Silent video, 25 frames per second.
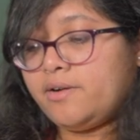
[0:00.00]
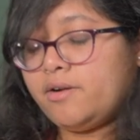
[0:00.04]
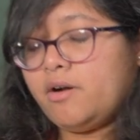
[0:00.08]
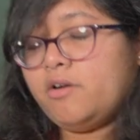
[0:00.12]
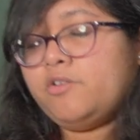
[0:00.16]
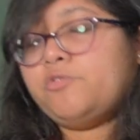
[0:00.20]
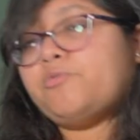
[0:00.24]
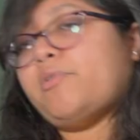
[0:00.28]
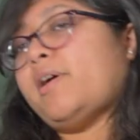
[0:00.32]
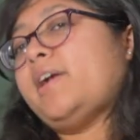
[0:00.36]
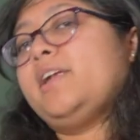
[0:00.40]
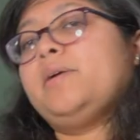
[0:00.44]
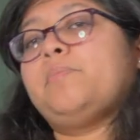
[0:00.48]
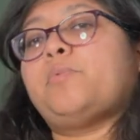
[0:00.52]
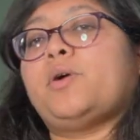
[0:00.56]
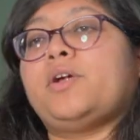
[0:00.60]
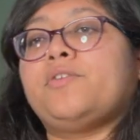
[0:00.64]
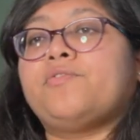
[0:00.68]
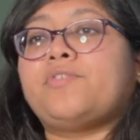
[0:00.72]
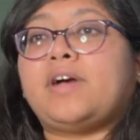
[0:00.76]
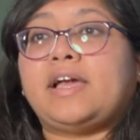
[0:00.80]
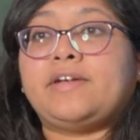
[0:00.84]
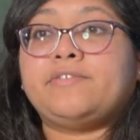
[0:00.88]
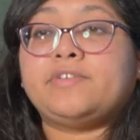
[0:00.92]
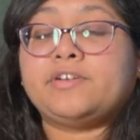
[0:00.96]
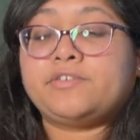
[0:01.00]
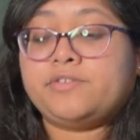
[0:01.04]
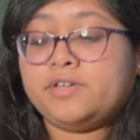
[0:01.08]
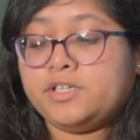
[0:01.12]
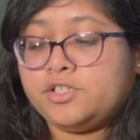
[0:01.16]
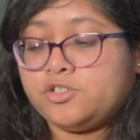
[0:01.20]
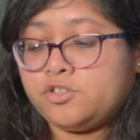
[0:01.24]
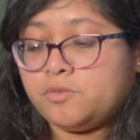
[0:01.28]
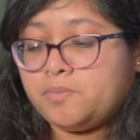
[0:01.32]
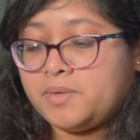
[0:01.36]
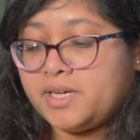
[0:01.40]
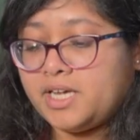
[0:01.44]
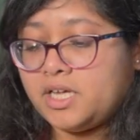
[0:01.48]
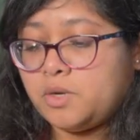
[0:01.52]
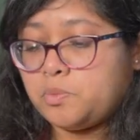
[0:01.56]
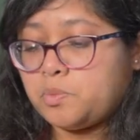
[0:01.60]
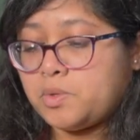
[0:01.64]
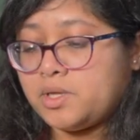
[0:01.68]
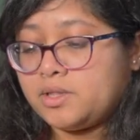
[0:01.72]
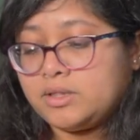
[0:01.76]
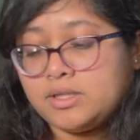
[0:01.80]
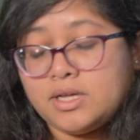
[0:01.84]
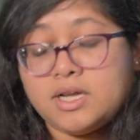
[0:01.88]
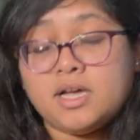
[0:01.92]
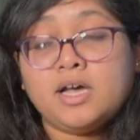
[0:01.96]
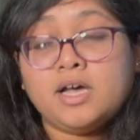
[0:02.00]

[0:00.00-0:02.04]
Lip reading: are around 20.5 degrees to begin with.